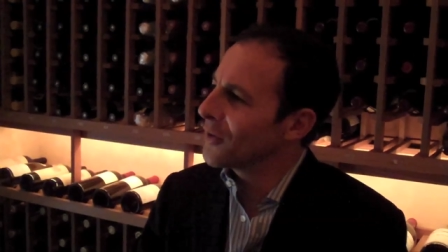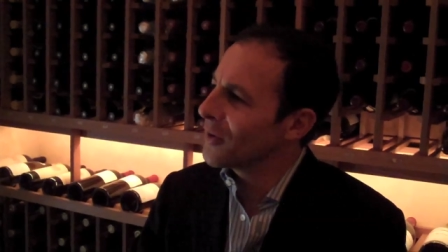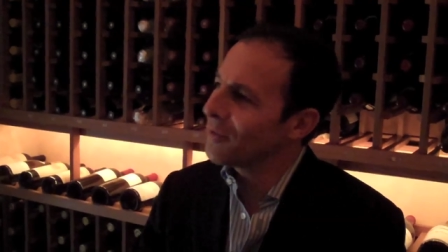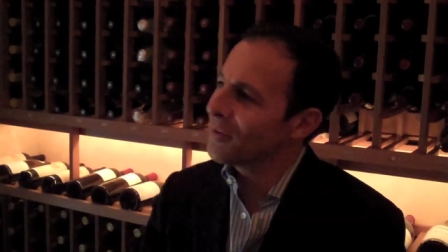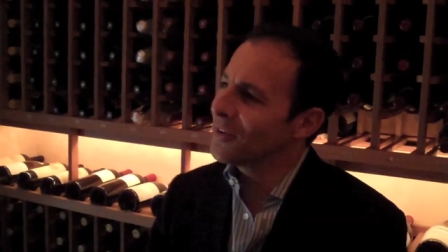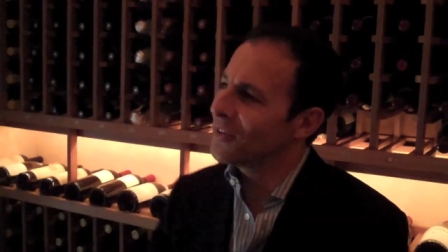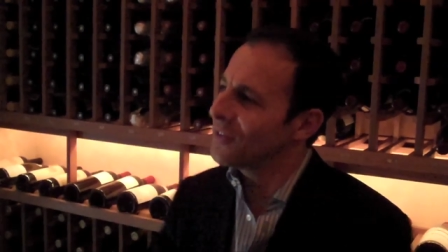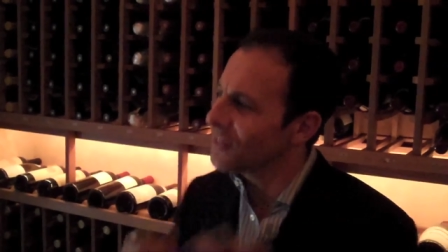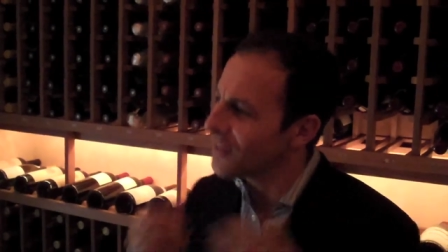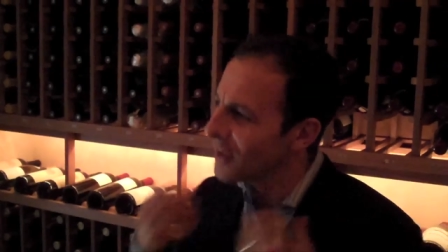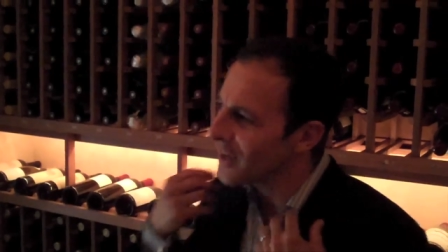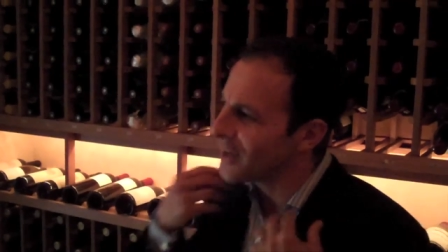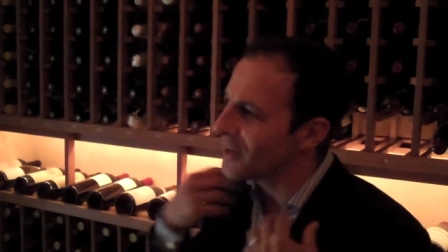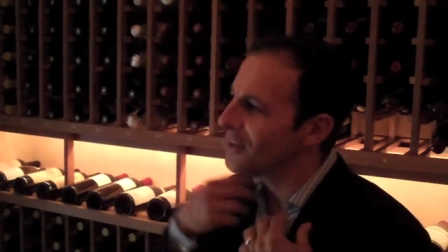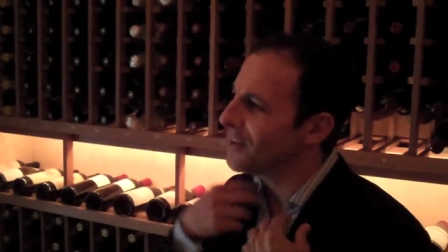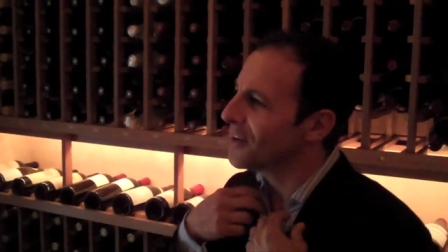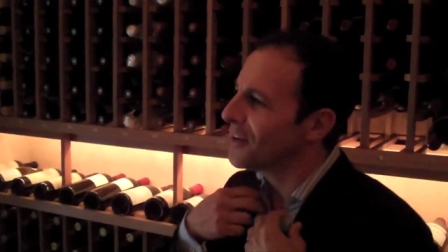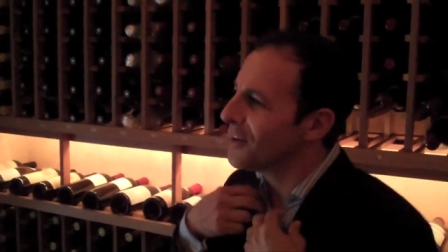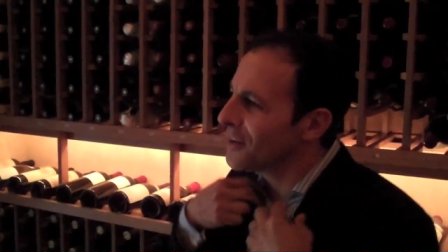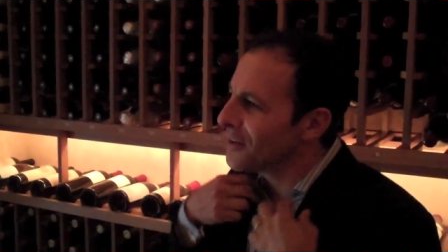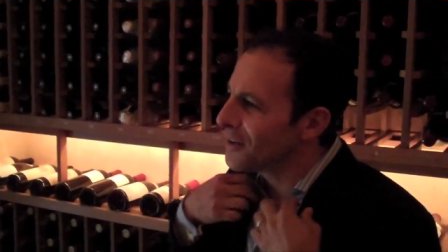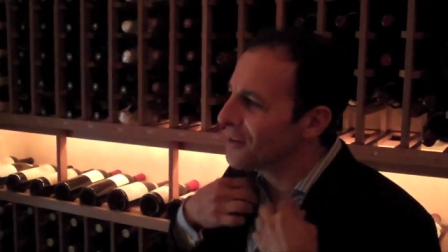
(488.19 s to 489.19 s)
I have a
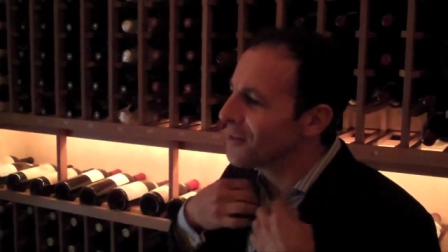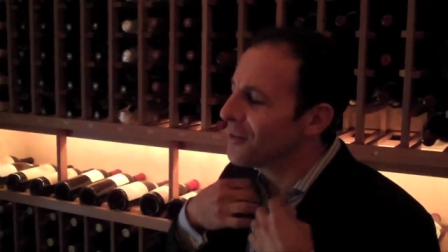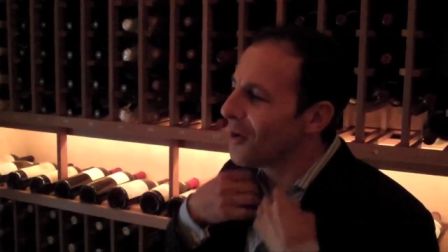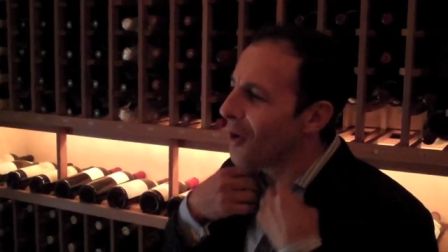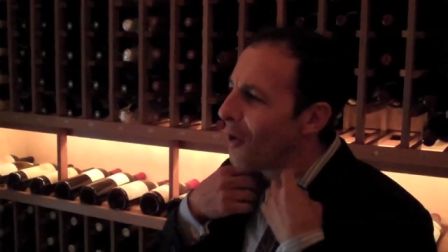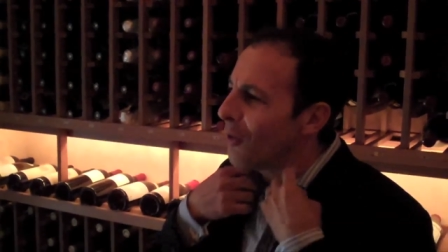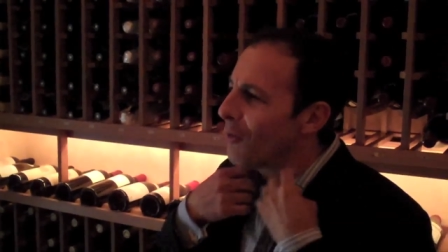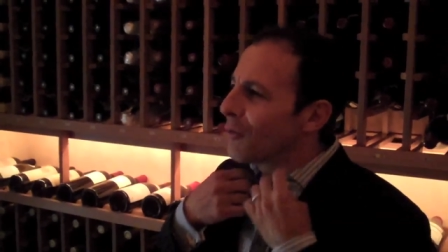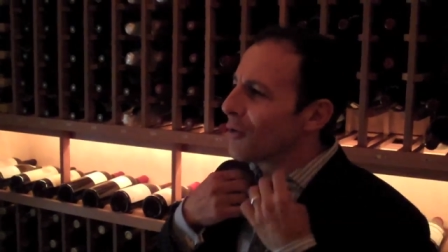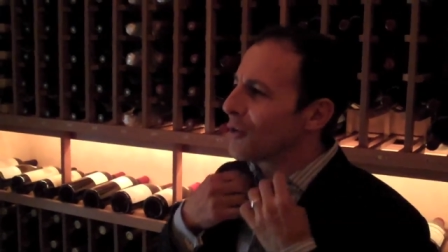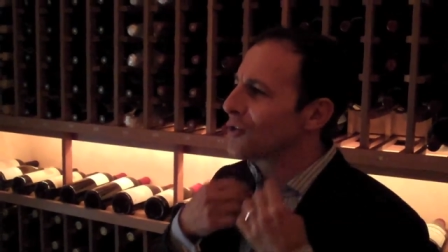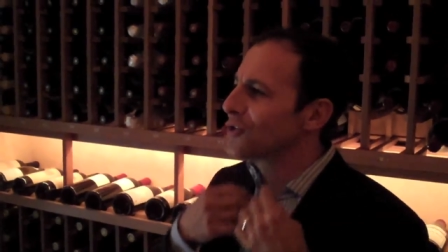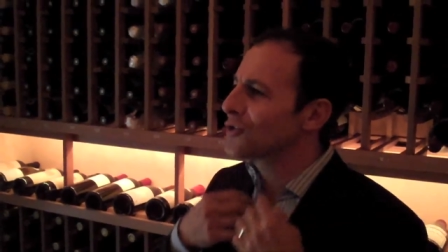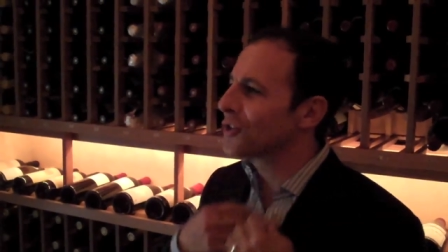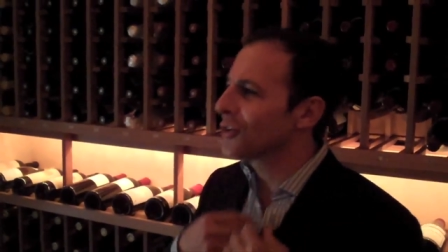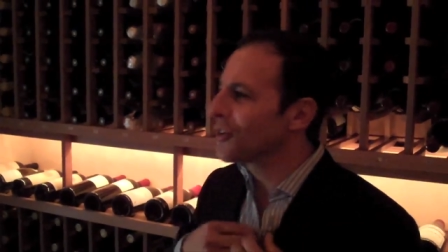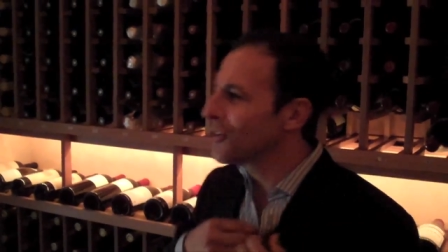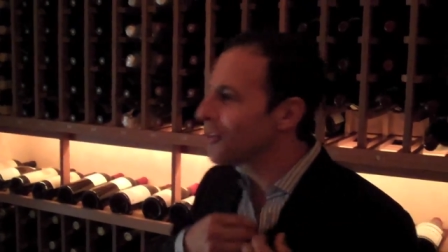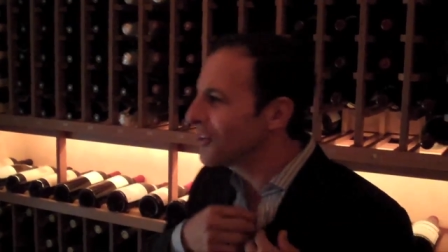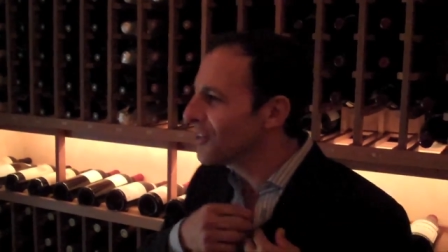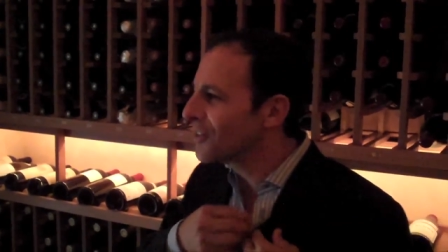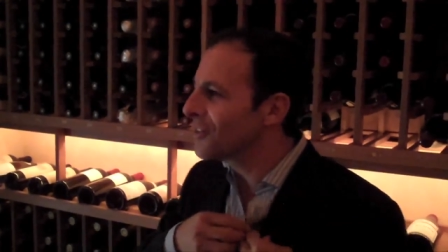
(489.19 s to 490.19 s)
zinnia
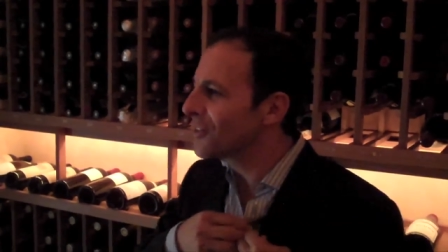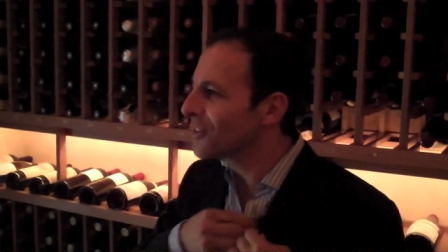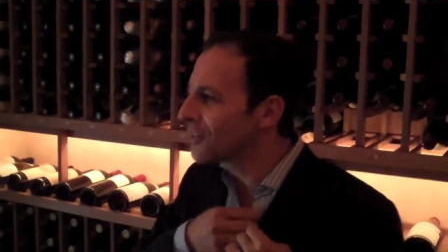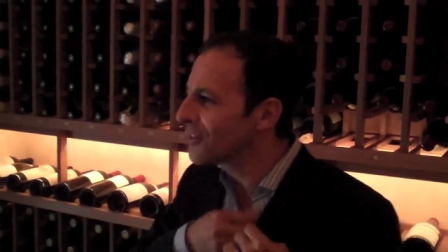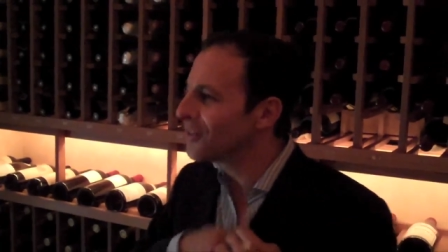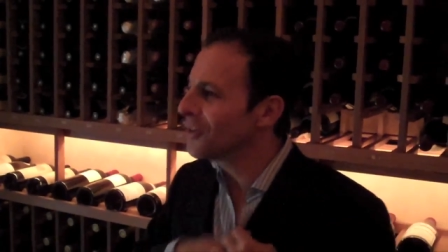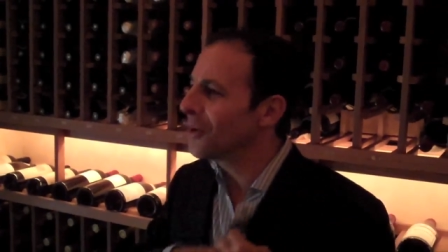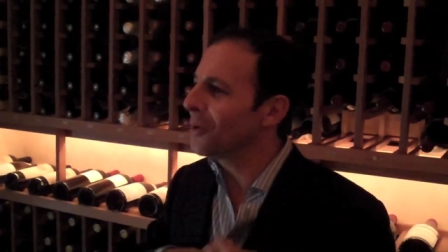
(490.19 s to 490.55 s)
overshirt that's mm -hmm.